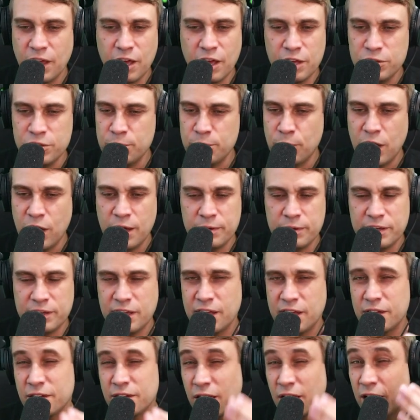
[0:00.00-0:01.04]
You might
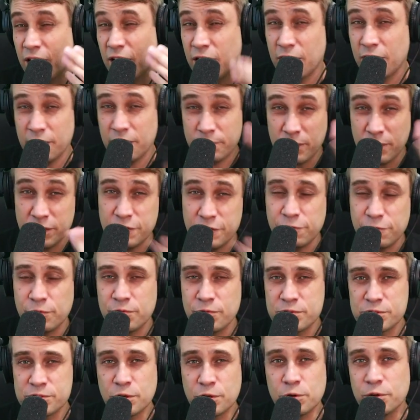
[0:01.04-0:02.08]
get a different
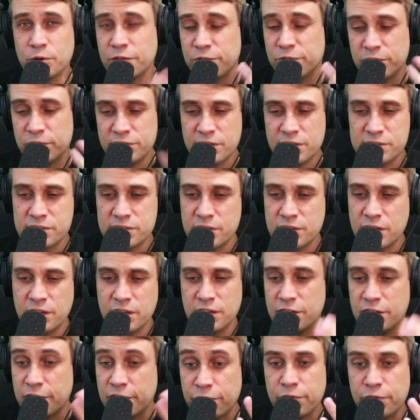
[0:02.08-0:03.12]
result if you tested it at a
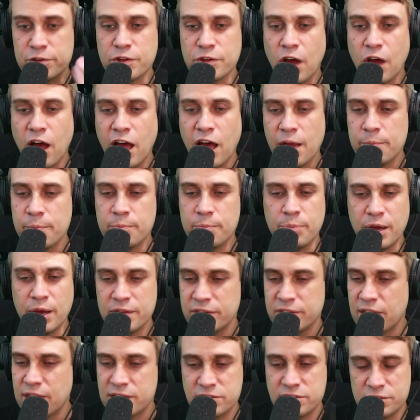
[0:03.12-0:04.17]
different time,
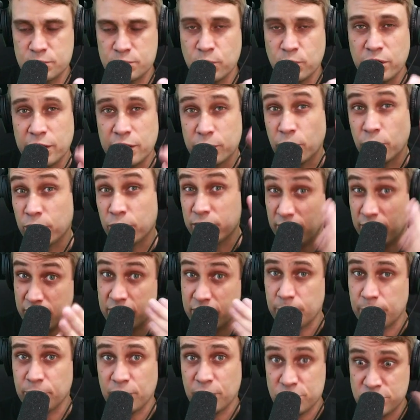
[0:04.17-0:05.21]
but that's just what I got, and
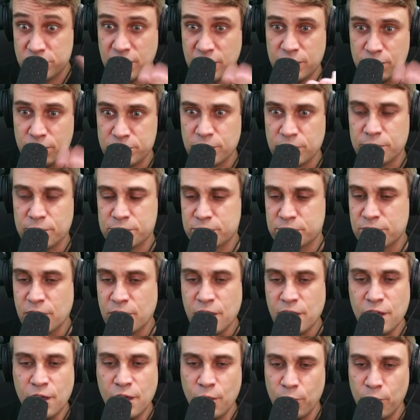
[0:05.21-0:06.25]
I'm going to share the results
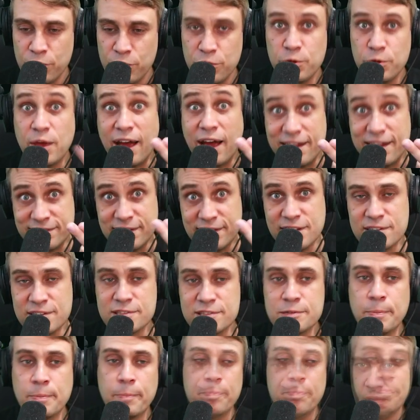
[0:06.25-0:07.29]
with you as
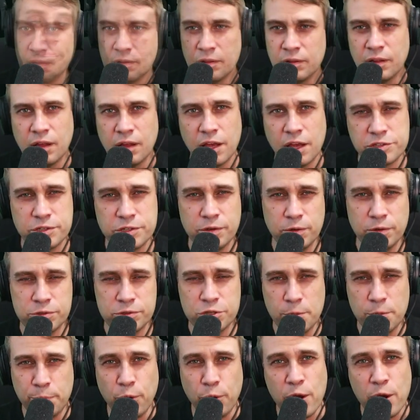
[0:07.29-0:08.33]
is. I should
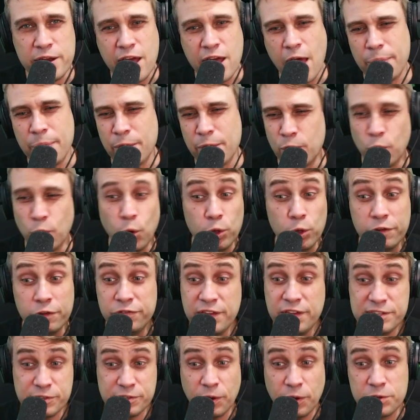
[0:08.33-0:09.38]
also point out that all of
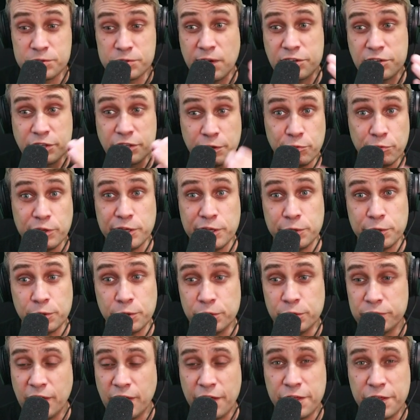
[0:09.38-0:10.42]
these hosts are actually really
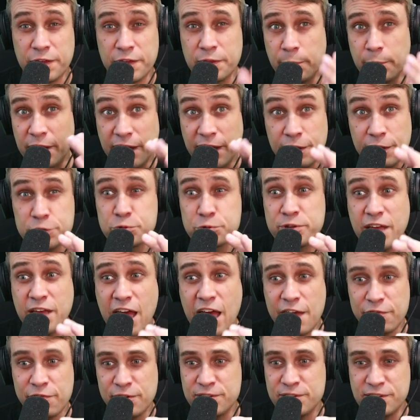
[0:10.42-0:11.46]
good. I think the industry
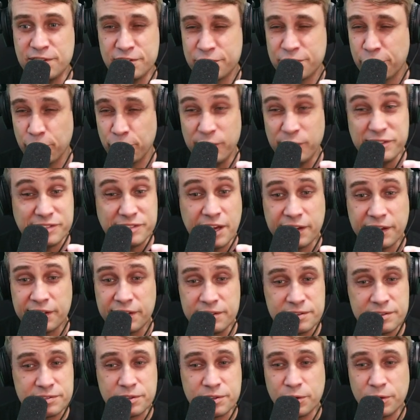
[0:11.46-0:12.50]
average is 3
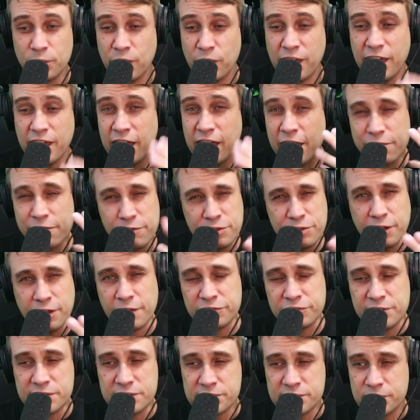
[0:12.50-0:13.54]
seconds. So everything I've
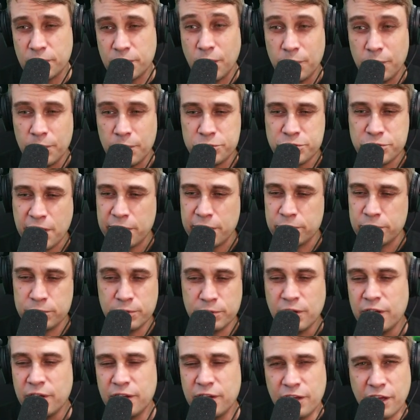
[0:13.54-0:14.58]
tested on the channel
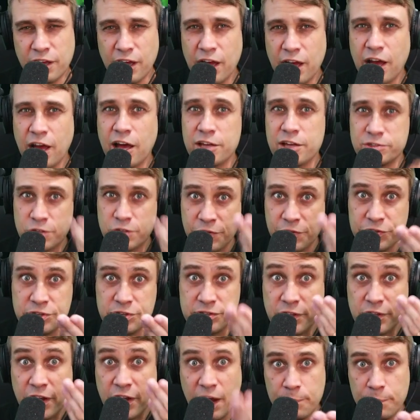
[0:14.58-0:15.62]
are
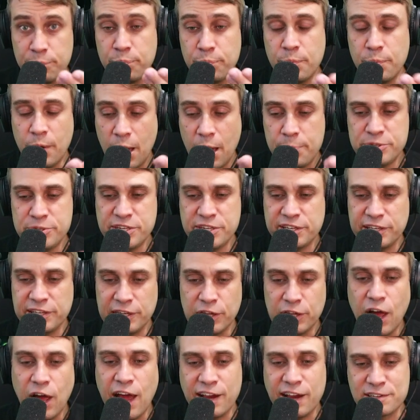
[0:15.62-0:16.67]
services that I particularly
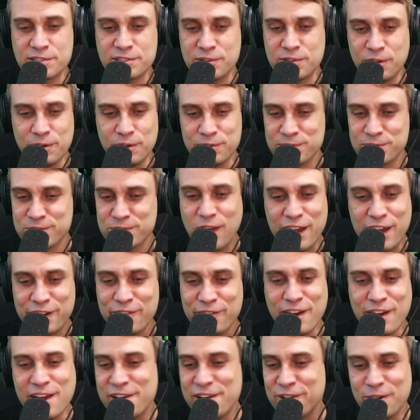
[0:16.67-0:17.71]
like. So
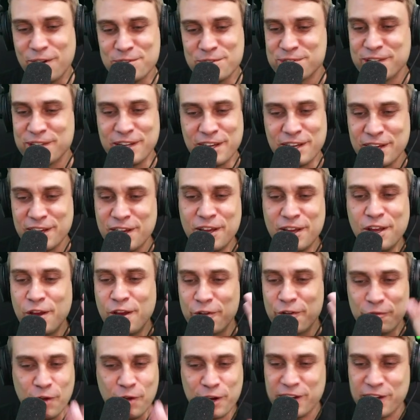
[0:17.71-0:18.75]
SiteGround, Hostinger,
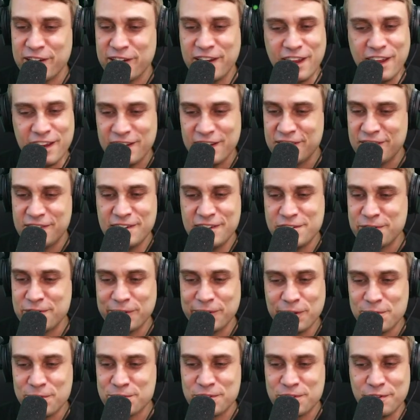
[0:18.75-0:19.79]
RocketNet,
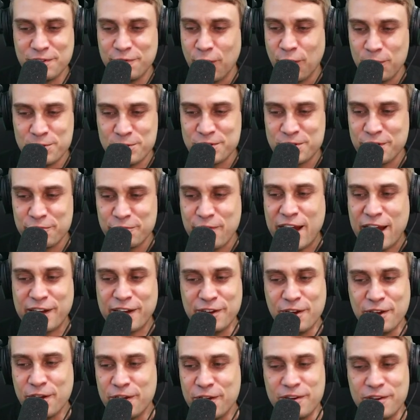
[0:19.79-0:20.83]
DigitalOcean, Vultr,
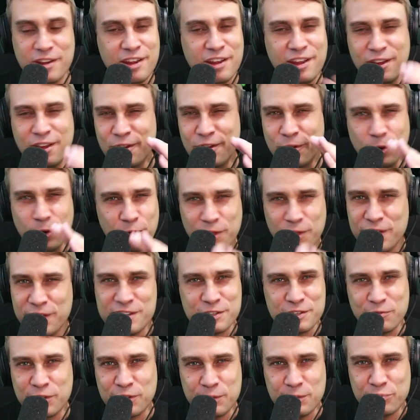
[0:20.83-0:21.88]
RackNerd. All of these
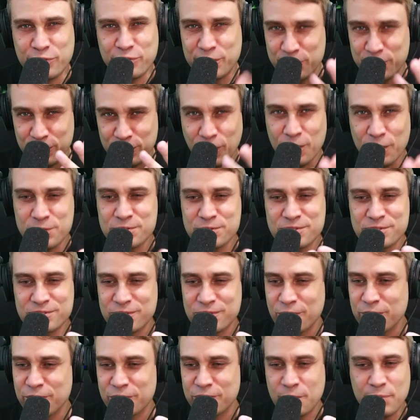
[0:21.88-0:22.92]
are really pretty good hosts.
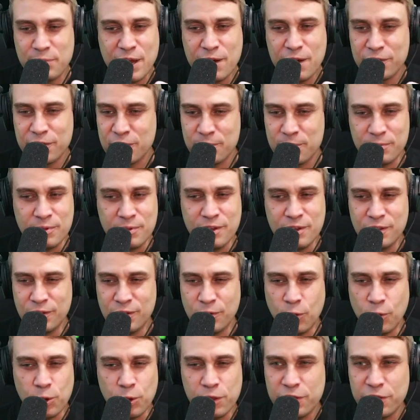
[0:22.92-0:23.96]
So comparing them,
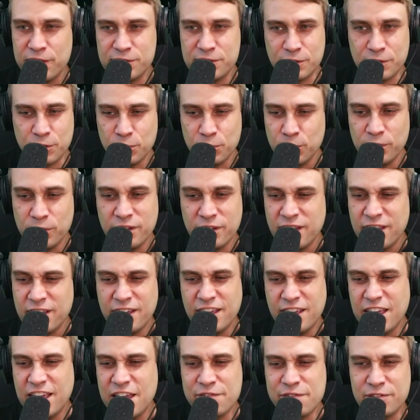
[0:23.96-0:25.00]
all of these are good.
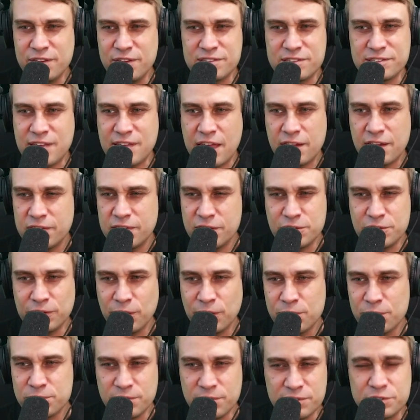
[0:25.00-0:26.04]
Even this standard
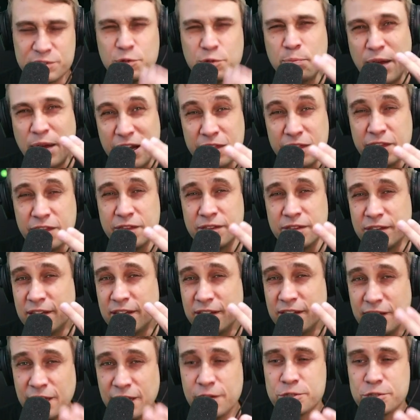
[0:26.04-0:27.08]
DigitalOcean is still better than
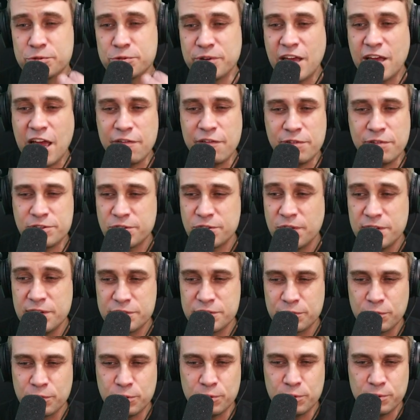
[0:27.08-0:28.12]
the industry average.
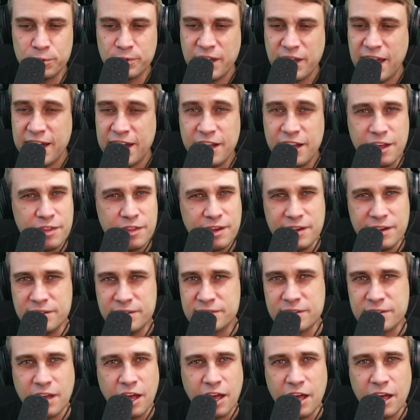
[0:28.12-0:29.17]
So any of
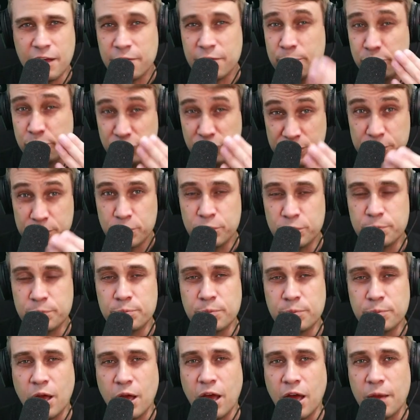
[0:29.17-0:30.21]
these are pretty good
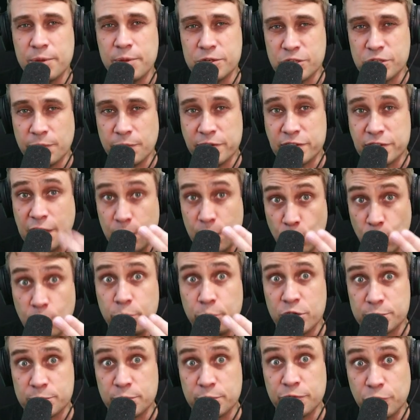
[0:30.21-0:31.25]
in terms of their
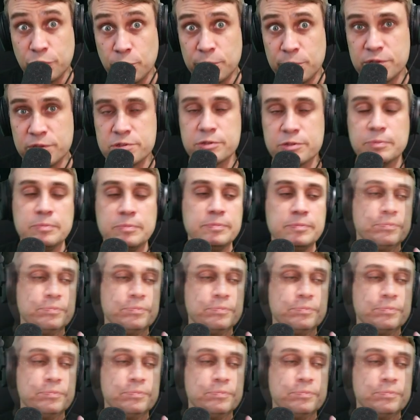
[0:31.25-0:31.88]
WordPress performance.